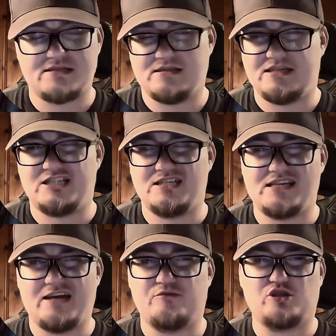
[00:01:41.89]
Let's just say
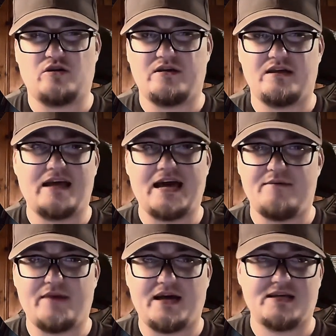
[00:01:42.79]
I'm drawing at
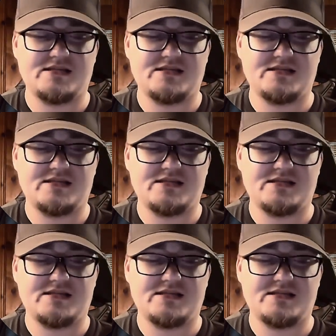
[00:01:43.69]
max.